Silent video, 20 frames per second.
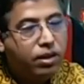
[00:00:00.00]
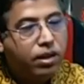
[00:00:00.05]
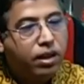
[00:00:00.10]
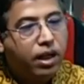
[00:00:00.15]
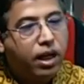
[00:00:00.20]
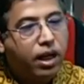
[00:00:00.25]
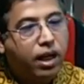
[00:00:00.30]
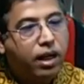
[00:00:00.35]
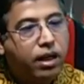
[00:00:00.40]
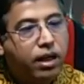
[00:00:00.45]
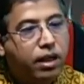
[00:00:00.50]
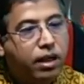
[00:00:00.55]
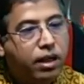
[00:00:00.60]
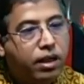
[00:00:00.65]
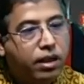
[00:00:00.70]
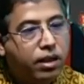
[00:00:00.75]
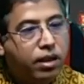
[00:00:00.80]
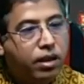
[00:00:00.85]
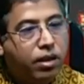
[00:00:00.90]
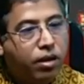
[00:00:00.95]
and
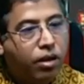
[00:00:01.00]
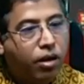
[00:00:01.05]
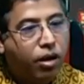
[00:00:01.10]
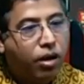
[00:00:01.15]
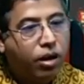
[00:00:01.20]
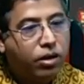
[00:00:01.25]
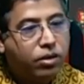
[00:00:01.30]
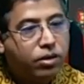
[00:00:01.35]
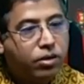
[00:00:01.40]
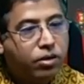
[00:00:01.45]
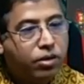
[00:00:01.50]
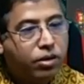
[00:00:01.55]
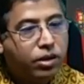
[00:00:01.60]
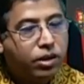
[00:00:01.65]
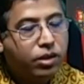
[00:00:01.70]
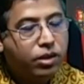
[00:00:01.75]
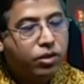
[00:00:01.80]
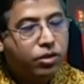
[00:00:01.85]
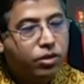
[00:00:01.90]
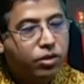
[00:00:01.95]
also
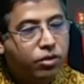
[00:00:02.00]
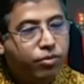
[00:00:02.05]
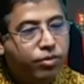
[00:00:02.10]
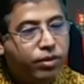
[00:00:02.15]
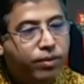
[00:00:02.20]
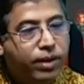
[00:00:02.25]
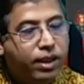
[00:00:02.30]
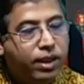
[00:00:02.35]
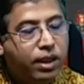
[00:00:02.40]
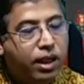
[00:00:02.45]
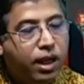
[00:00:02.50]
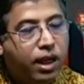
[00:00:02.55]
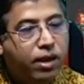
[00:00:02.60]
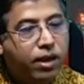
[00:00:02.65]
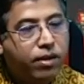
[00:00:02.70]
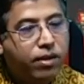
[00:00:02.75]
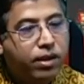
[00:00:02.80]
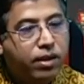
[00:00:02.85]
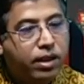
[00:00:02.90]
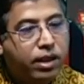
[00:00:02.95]
you should prevent the
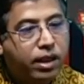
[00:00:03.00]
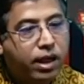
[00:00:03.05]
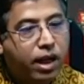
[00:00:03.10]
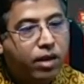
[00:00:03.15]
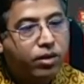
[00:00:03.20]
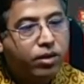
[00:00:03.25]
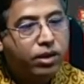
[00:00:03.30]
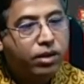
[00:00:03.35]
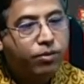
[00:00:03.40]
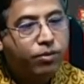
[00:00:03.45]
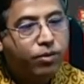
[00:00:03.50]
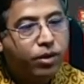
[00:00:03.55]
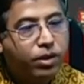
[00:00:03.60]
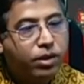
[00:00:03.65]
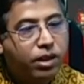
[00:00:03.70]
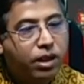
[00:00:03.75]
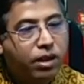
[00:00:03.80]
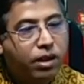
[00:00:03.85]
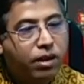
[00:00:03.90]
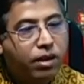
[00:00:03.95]
kerosene
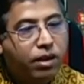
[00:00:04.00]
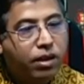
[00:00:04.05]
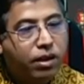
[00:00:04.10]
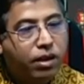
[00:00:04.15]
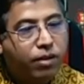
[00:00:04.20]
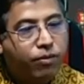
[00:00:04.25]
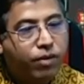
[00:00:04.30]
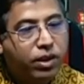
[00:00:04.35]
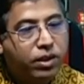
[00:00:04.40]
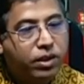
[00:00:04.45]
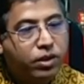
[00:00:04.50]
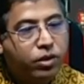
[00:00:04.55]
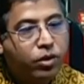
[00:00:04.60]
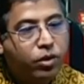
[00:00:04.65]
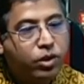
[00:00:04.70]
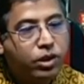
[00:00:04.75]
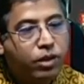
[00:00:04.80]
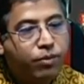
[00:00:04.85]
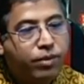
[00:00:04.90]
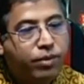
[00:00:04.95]
poisoning by
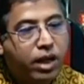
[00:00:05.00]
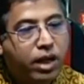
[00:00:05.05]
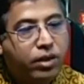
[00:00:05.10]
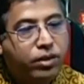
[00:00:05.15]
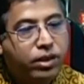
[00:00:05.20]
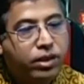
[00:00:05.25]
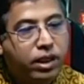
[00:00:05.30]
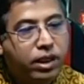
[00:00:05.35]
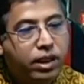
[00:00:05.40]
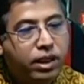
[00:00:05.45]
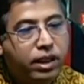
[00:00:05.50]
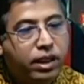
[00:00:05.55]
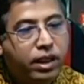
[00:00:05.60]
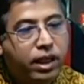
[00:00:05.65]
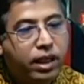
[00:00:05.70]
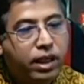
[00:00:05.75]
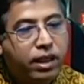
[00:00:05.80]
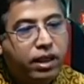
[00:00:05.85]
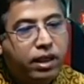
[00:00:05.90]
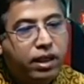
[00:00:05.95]
storage of kerosene in
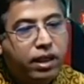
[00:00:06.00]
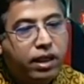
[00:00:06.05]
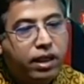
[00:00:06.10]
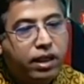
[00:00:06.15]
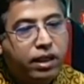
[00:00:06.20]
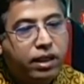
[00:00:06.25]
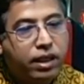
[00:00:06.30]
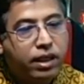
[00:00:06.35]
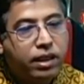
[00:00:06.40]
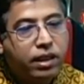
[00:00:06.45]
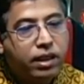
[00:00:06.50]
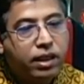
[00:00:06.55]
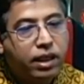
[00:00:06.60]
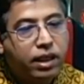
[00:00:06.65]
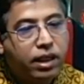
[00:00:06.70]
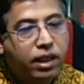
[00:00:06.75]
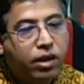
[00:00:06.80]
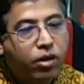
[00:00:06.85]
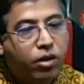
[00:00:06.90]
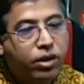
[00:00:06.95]
a
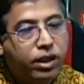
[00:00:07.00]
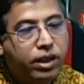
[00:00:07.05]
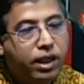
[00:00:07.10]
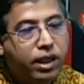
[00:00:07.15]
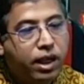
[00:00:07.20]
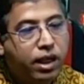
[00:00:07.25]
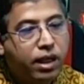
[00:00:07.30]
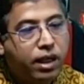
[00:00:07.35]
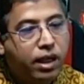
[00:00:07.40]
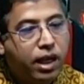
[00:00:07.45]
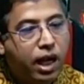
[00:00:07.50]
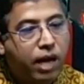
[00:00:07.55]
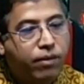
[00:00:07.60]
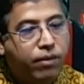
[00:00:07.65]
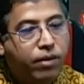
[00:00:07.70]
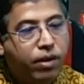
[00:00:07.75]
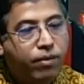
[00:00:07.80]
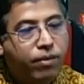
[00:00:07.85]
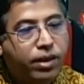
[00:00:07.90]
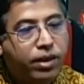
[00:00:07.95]
designated container
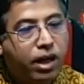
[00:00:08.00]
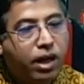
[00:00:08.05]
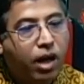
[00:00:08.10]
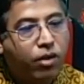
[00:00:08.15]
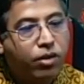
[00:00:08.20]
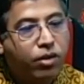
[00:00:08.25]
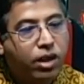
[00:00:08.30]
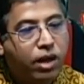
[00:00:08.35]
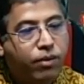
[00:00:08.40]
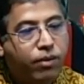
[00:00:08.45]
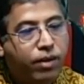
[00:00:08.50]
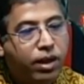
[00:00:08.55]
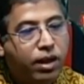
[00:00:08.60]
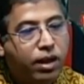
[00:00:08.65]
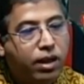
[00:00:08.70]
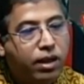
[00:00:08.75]
above a ground level,